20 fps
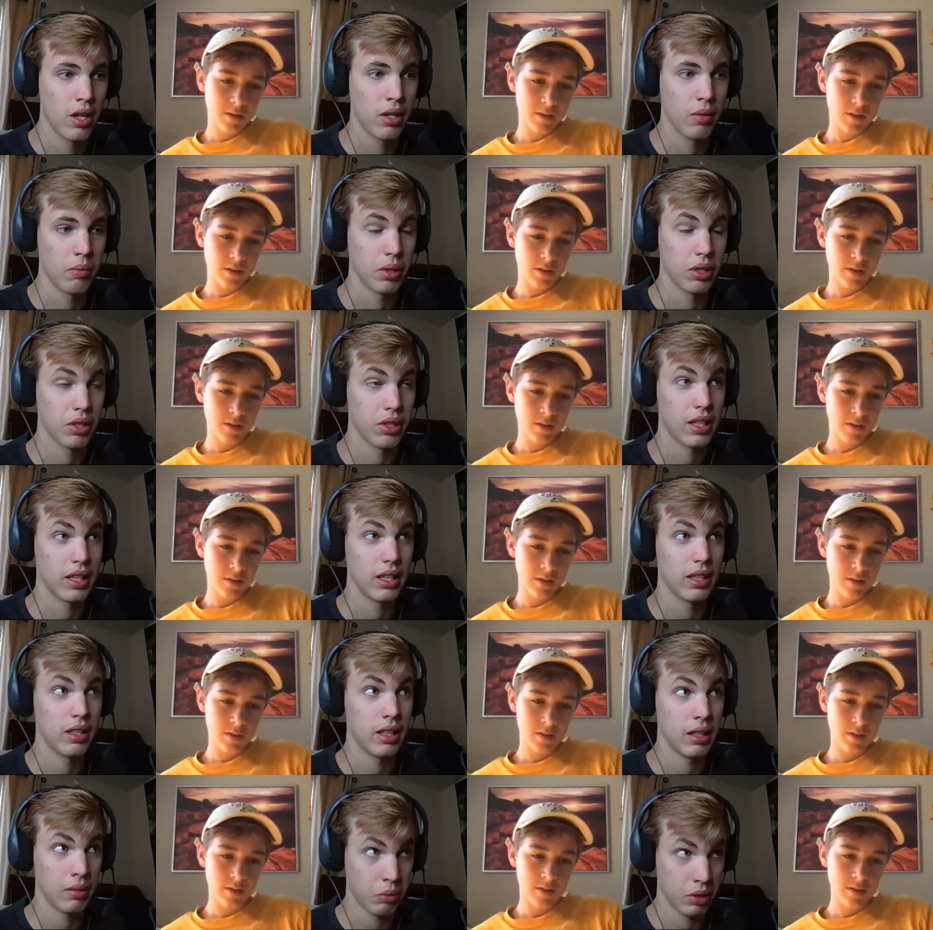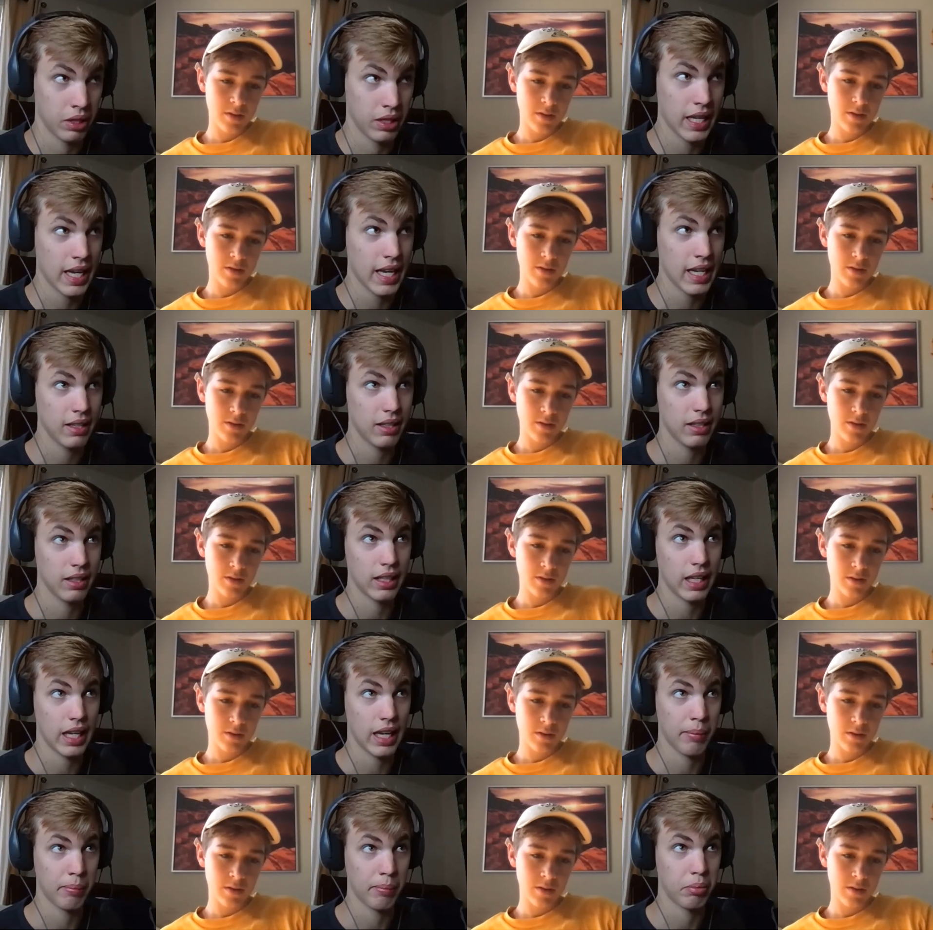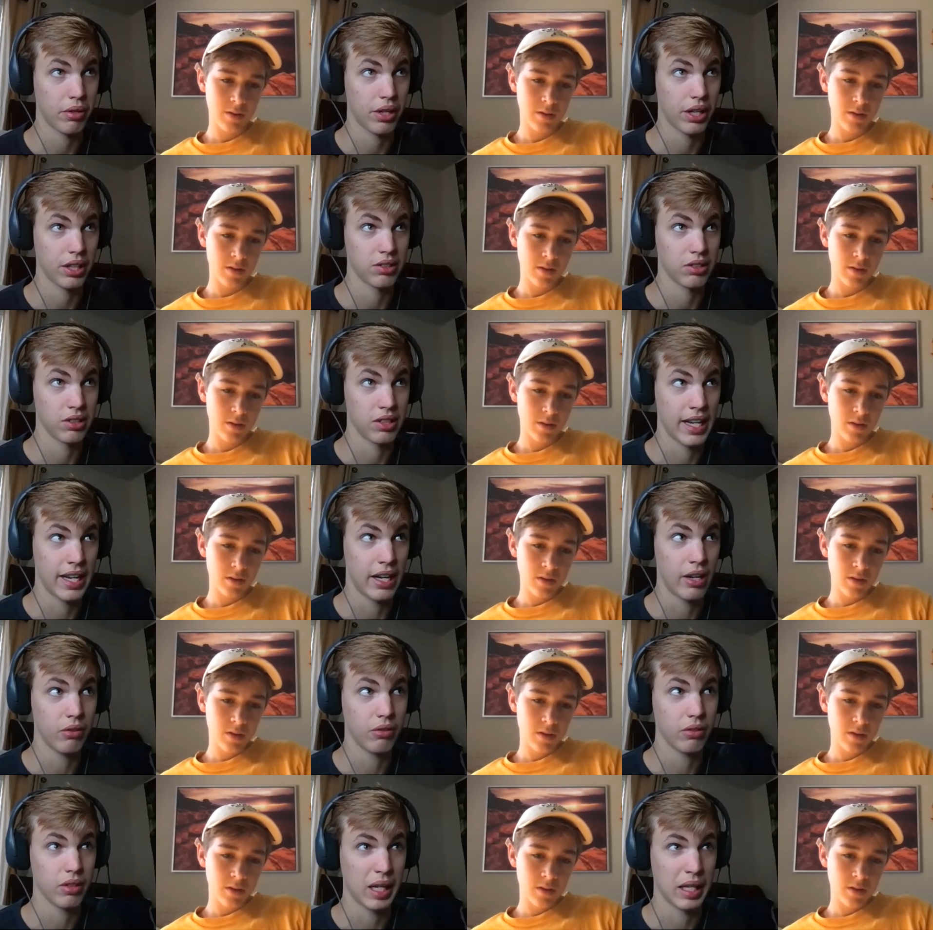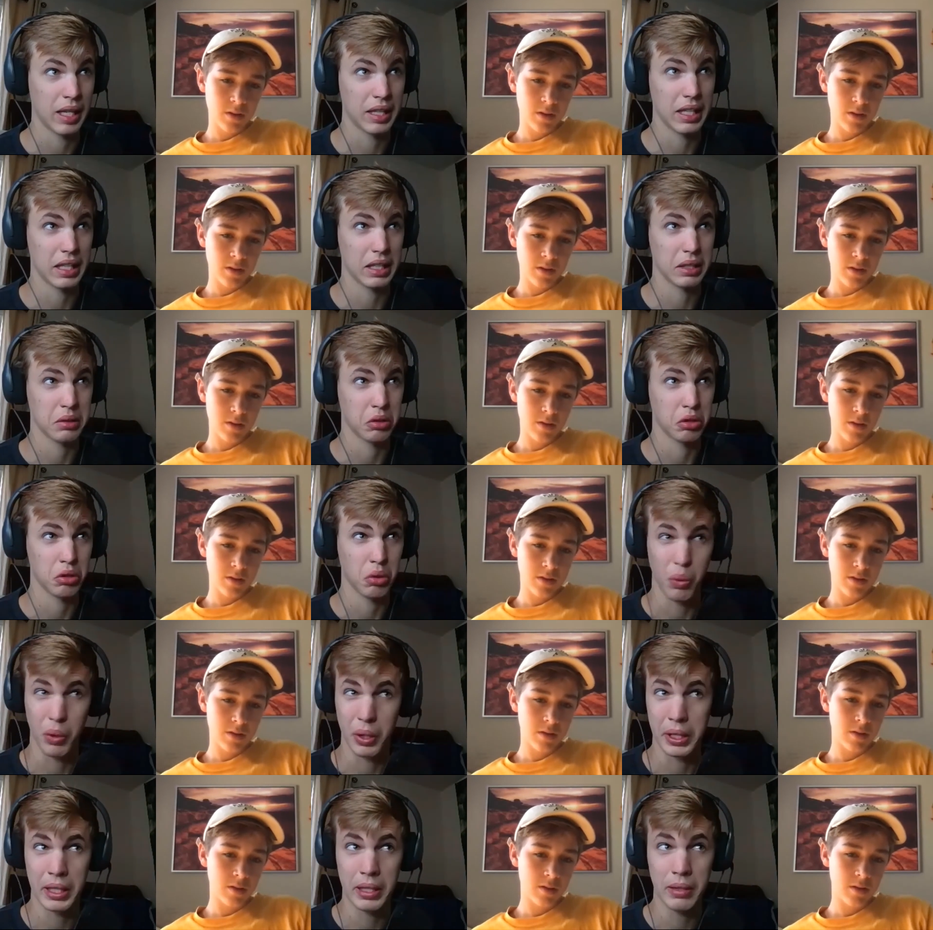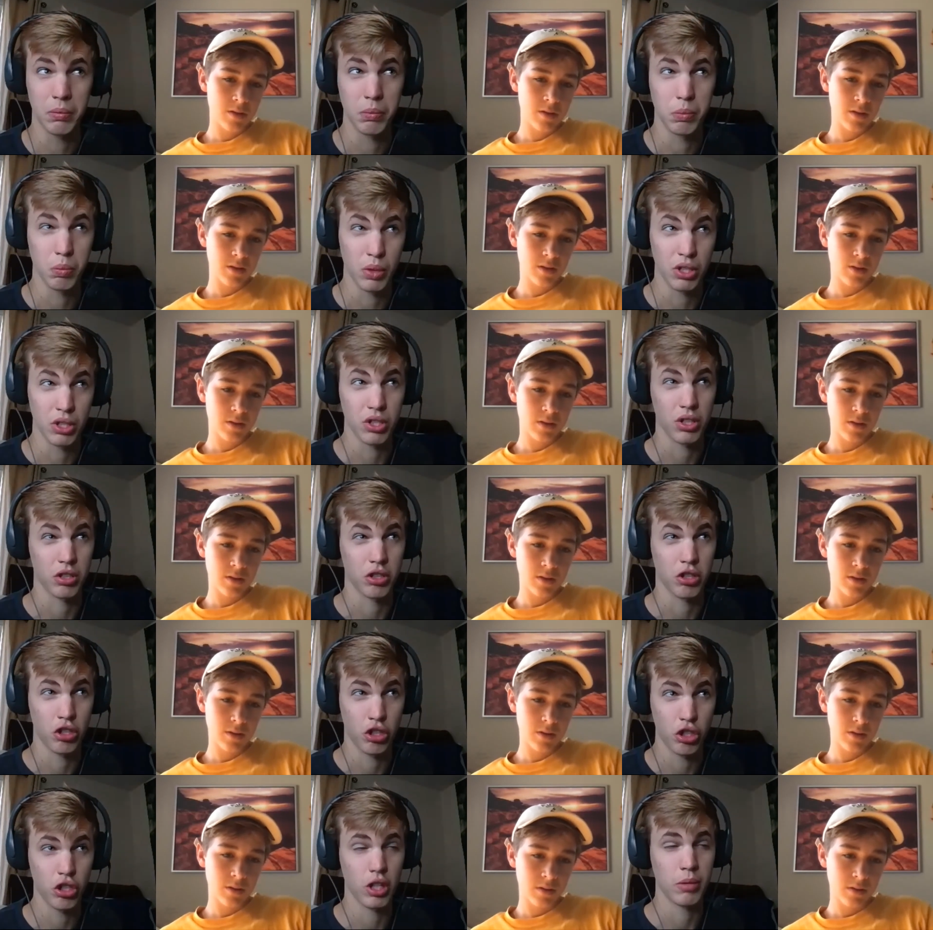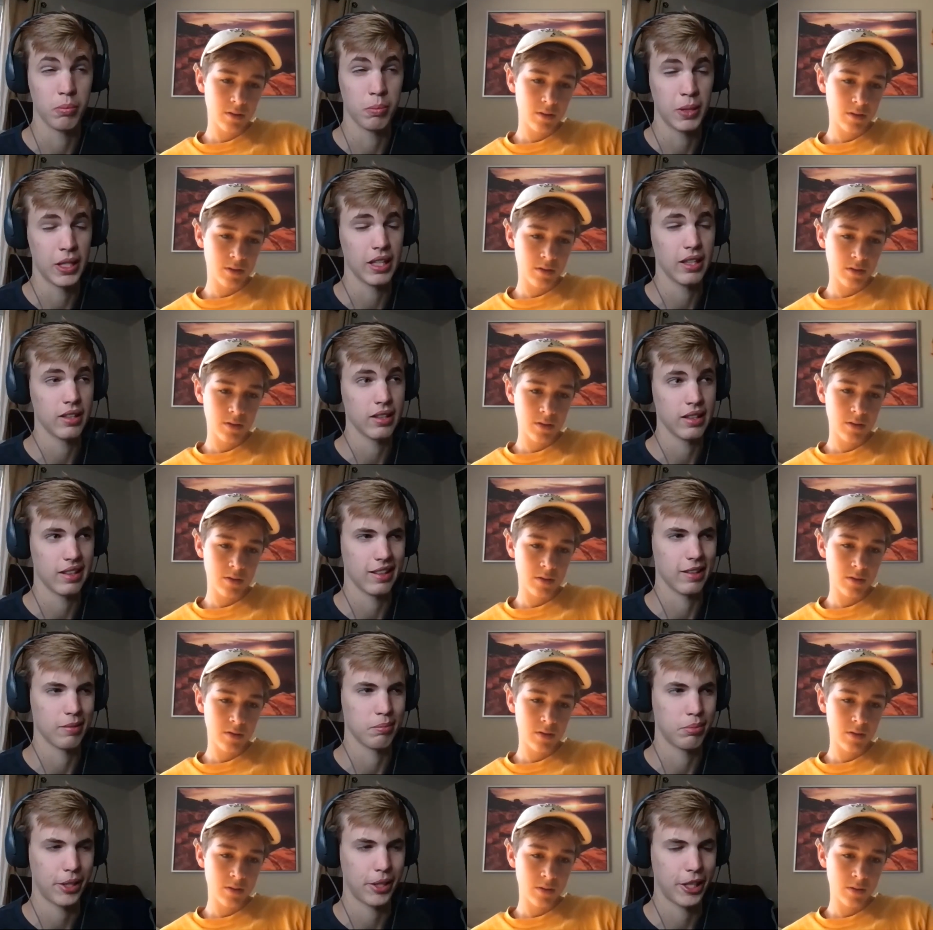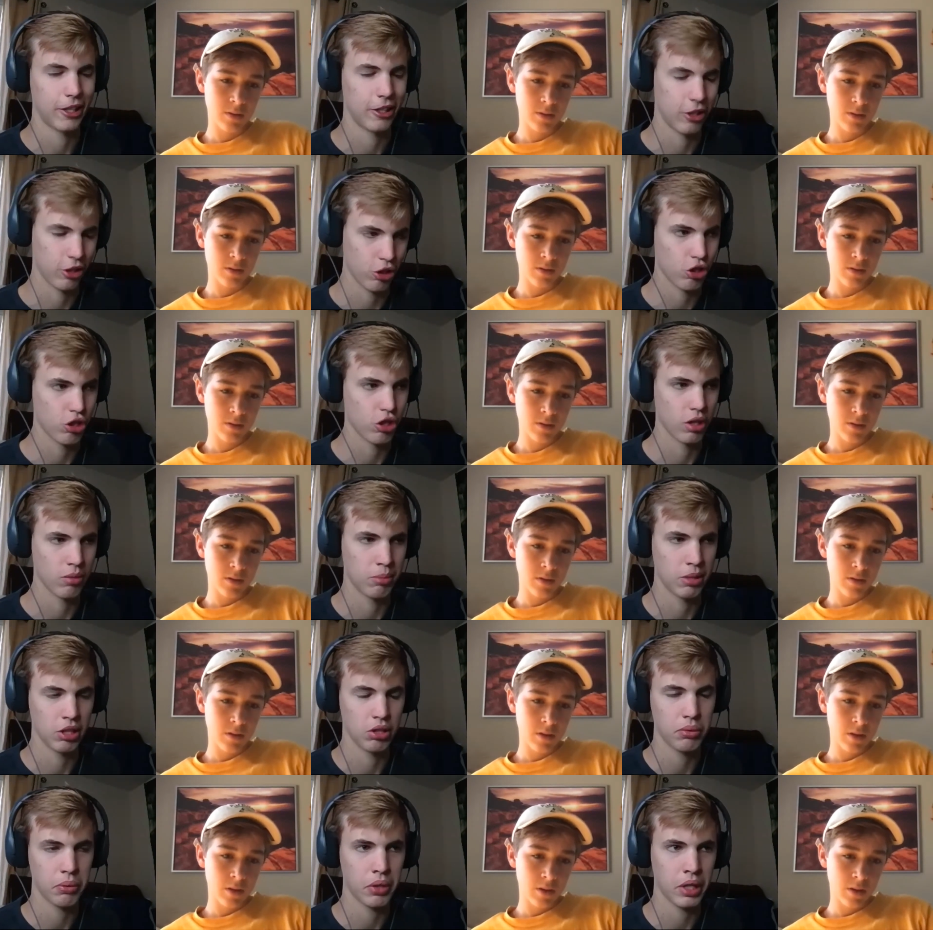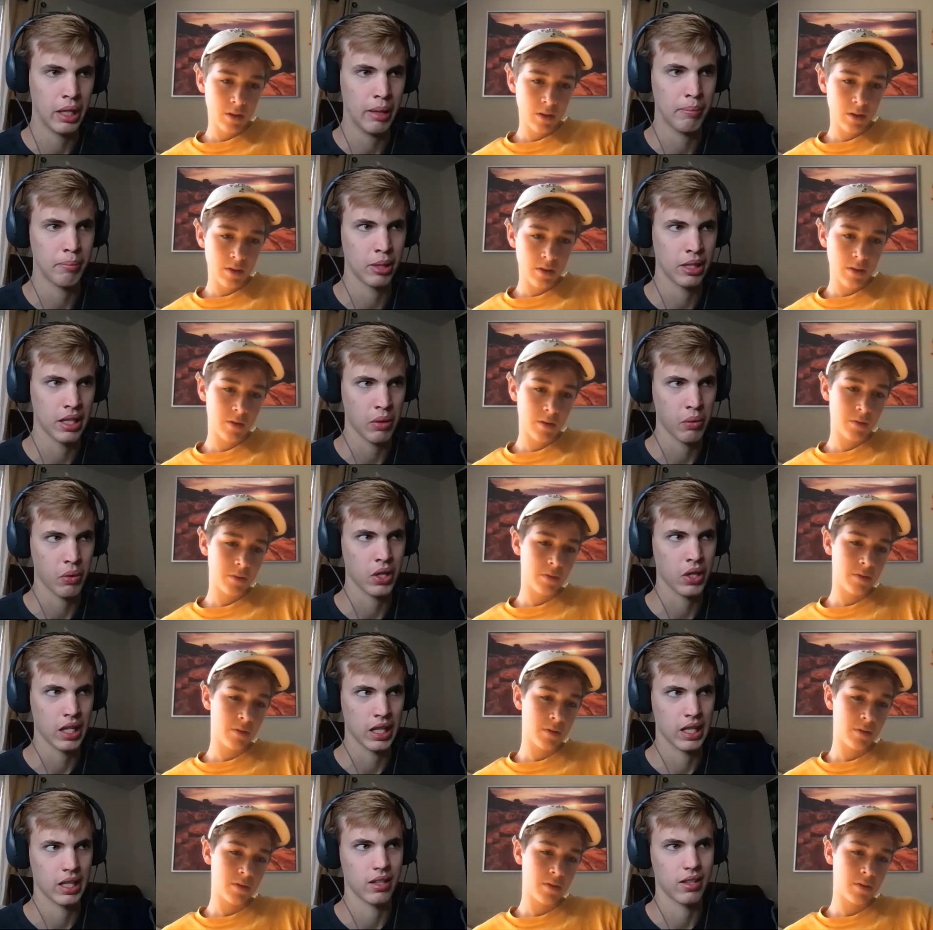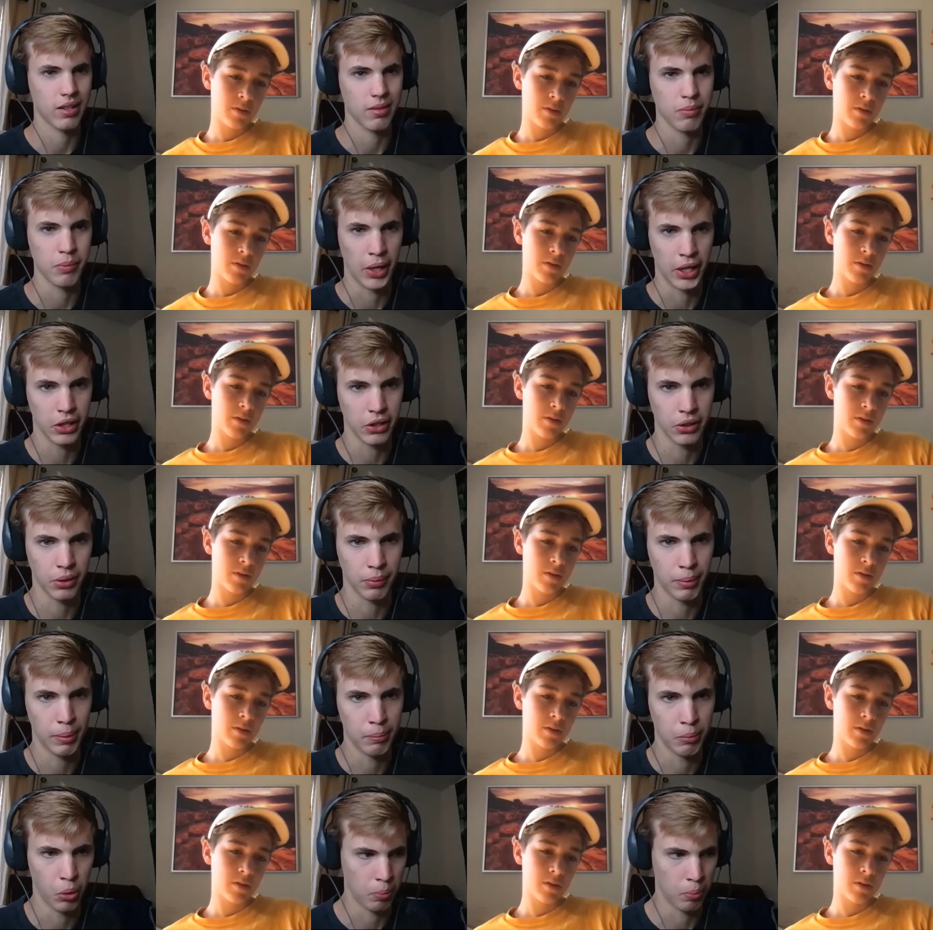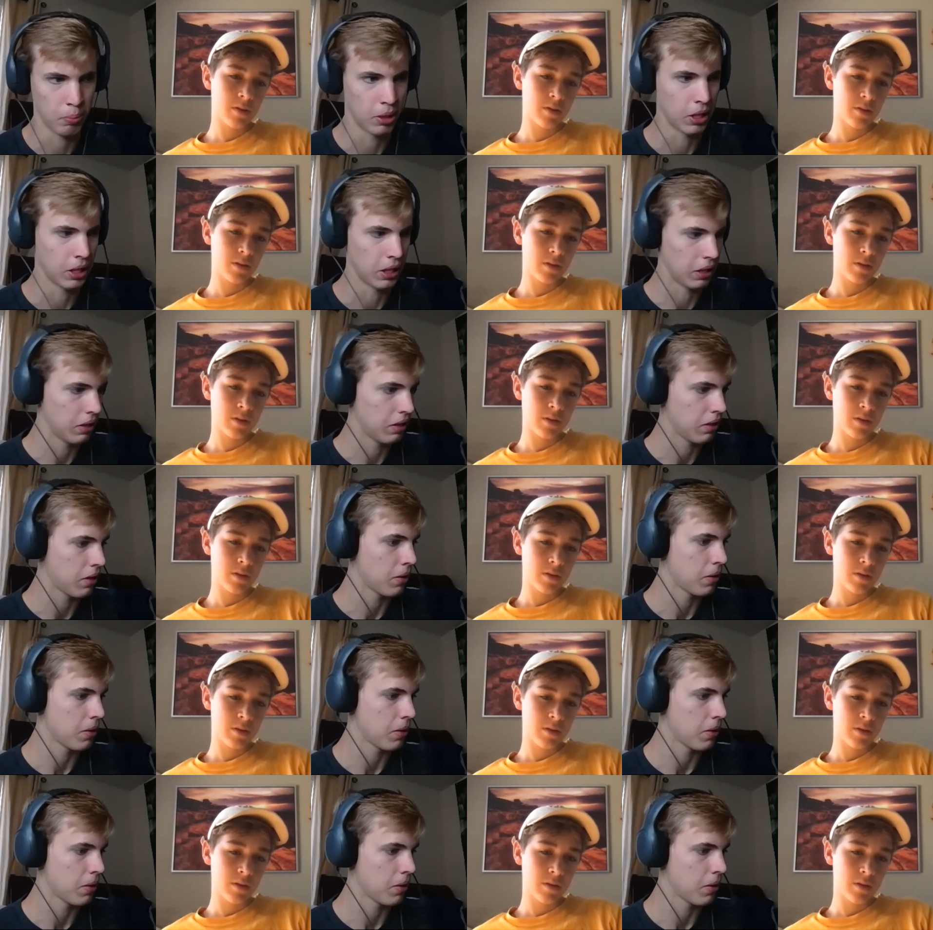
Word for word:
Speaker 1: With With that game priced now, I think it's twenty, which it should be. The Predator should be twenty, but they wanted to make a little bit more money.